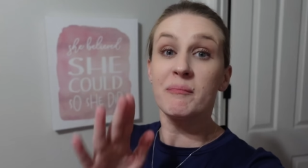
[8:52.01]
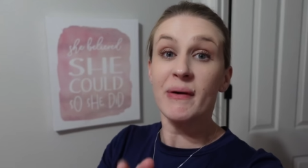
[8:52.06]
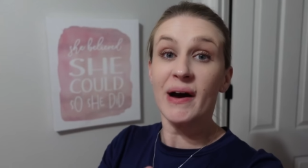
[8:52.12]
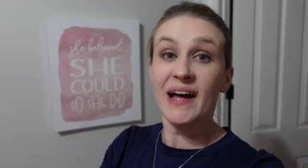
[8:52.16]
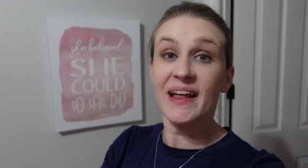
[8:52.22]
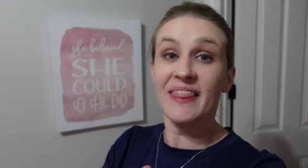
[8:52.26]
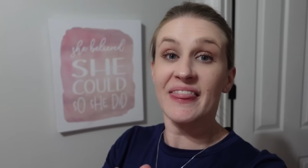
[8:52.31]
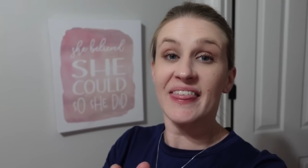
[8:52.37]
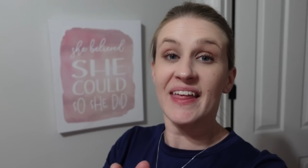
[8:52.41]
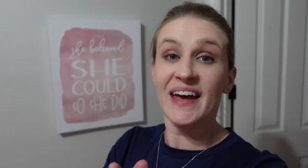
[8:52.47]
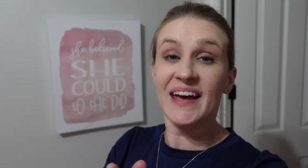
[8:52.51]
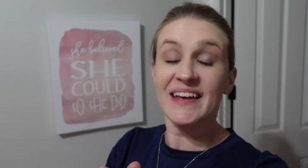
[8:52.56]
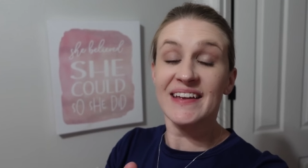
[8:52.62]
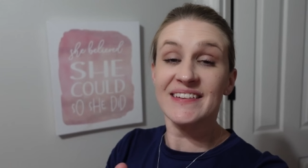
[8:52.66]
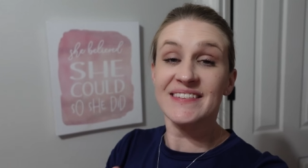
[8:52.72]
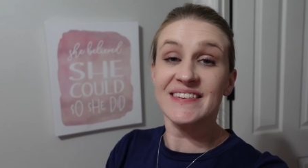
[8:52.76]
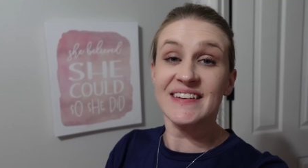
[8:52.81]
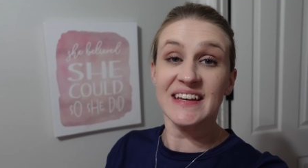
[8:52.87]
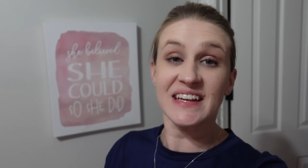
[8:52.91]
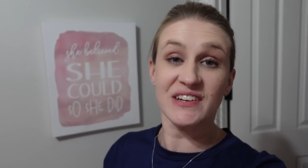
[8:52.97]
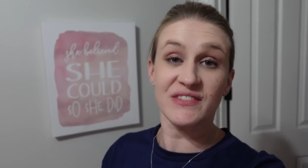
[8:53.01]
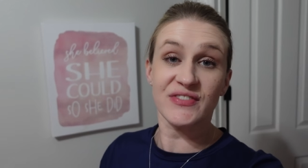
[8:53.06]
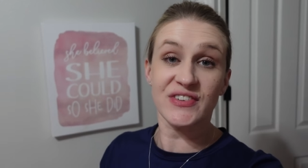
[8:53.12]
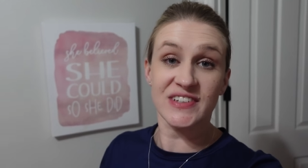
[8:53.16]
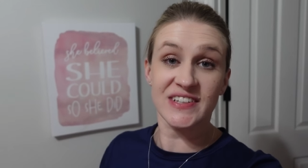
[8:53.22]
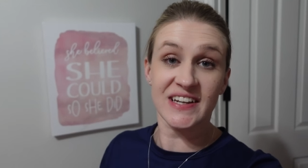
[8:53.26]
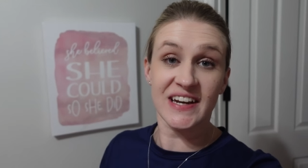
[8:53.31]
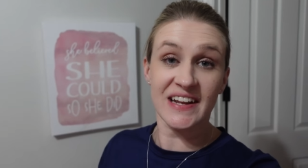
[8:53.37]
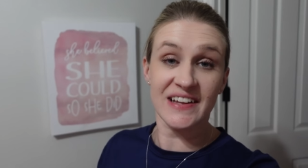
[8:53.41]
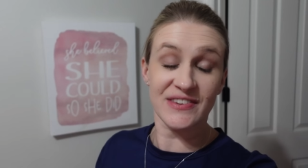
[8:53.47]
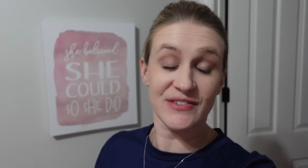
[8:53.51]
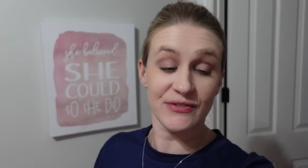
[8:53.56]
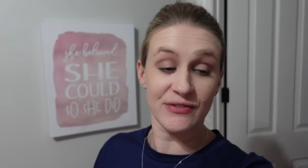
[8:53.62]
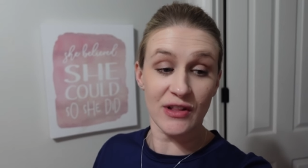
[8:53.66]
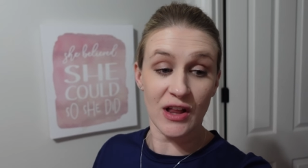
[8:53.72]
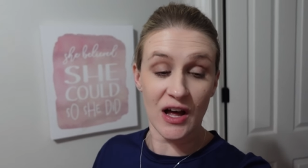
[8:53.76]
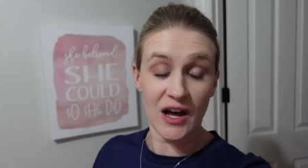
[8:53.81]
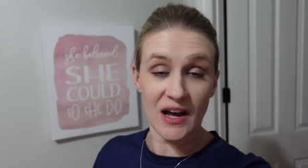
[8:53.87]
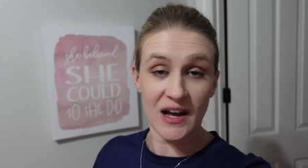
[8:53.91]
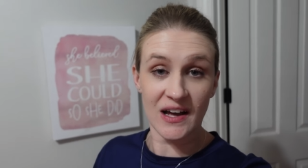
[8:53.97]
But that is it for today's
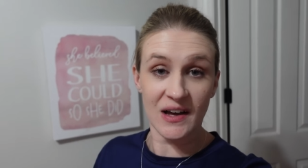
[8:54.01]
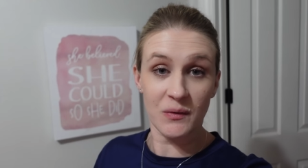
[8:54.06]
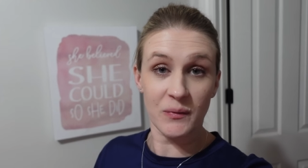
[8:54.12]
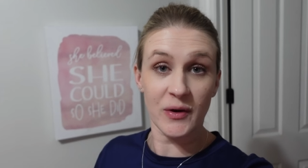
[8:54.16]
vlog.